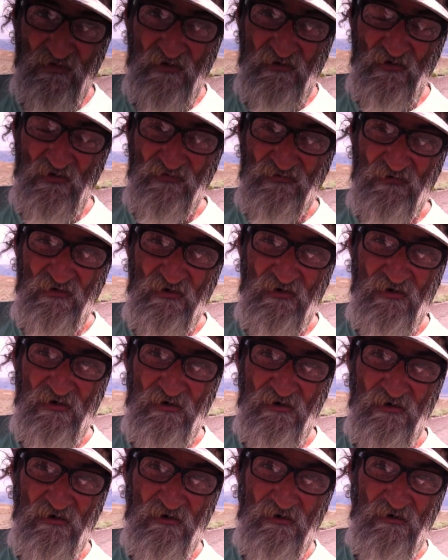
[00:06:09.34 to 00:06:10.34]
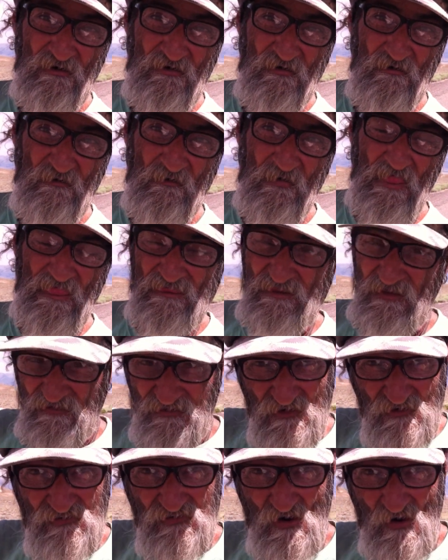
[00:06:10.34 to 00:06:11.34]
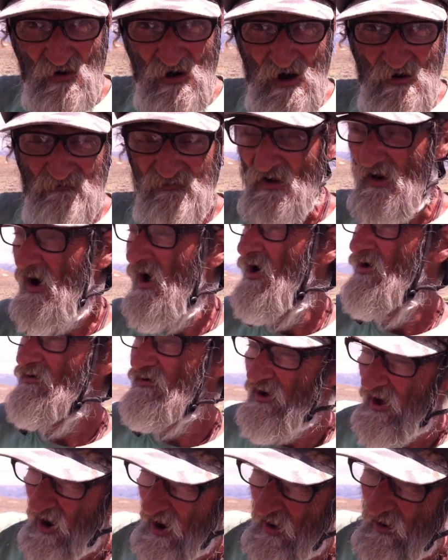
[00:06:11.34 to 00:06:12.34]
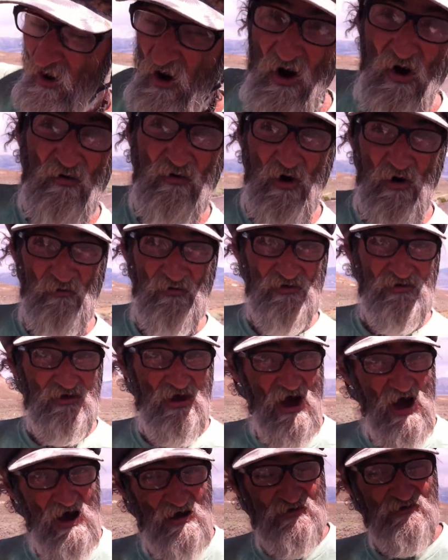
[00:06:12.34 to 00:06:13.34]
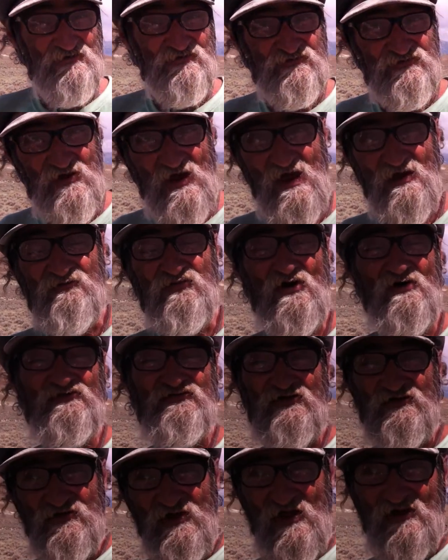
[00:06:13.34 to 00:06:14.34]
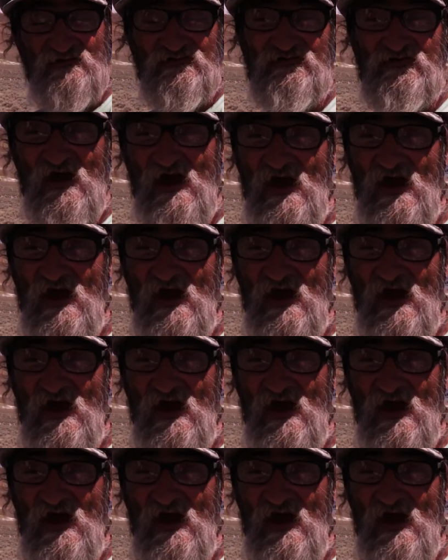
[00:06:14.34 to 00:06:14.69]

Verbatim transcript: signals. Did they show up? No. What we got instead was the next